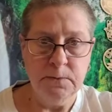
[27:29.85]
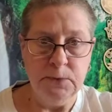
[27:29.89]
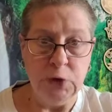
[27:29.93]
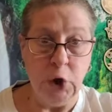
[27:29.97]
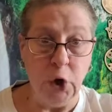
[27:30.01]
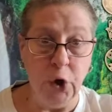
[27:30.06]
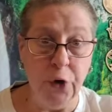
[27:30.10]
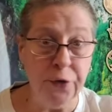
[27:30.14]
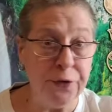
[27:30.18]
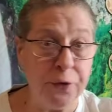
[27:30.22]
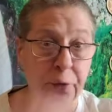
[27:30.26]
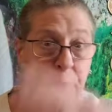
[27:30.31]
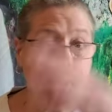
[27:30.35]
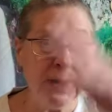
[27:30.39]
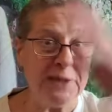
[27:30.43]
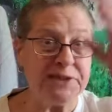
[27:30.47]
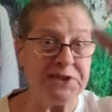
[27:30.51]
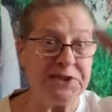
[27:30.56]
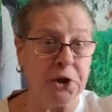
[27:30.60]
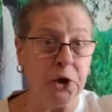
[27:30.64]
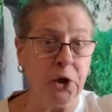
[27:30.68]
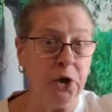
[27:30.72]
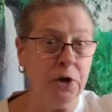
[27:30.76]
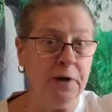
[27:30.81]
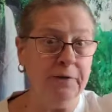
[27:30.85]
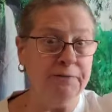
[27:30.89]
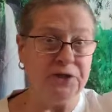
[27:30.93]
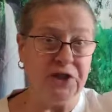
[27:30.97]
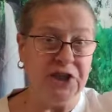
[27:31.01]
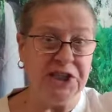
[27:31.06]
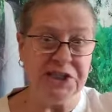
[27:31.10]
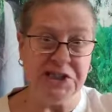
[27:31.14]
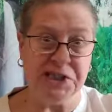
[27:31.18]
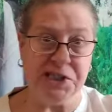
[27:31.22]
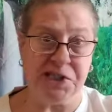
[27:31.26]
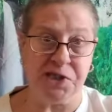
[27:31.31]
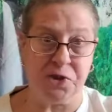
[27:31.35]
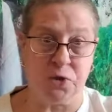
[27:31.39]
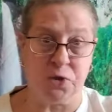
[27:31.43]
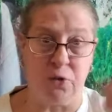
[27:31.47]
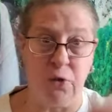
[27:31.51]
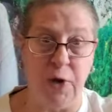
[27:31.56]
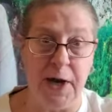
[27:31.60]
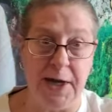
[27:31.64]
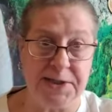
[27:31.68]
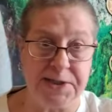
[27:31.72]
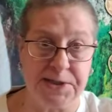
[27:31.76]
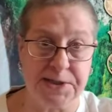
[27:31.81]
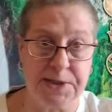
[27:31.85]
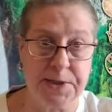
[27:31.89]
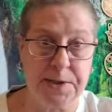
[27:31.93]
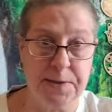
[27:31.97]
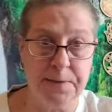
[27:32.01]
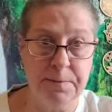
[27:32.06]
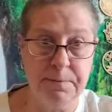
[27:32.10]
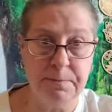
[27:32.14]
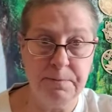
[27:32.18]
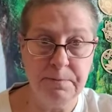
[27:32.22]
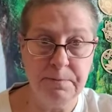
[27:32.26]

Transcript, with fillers: Oh, the return of Jesus Christ.